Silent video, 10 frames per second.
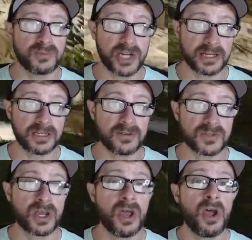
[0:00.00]

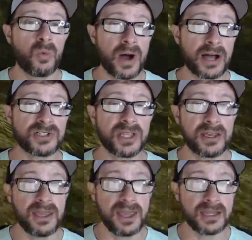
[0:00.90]
objectives. Whilst
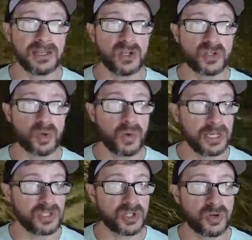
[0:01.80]
they can't use the
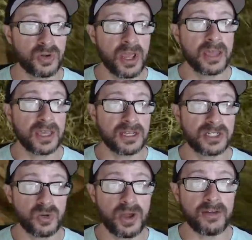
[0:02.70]
wingsuit, they
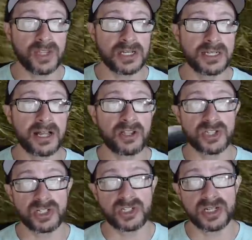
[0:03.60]
do have the
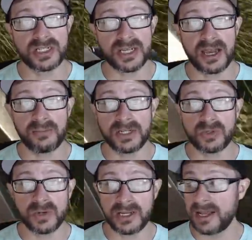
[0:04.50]
intelligence to decide
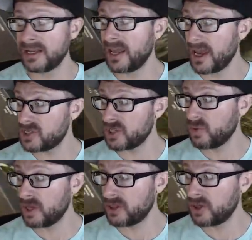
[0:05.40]
between
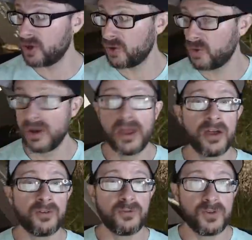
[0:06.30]
engaging with you
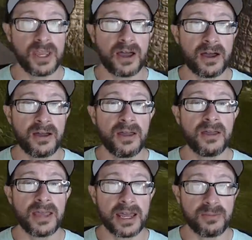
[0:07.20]
via
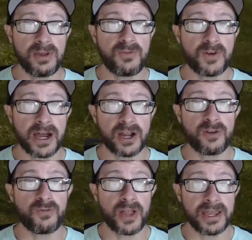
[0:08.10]
enemy
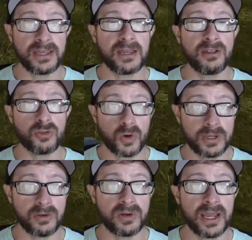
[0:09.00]
fire, flanking,
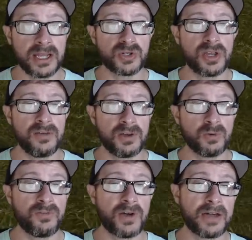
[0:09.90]
throwing grenades, or
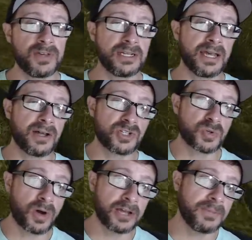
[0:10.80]
even reviving a downed
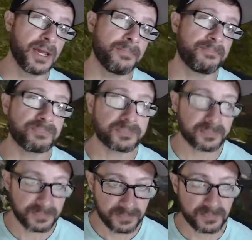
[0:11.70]
squad mate.
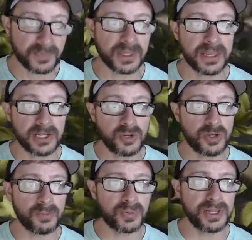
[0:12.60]
Can you
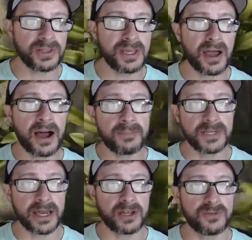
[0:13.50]
completely
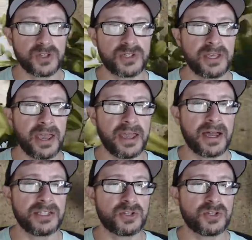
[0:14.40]
opt out of using AI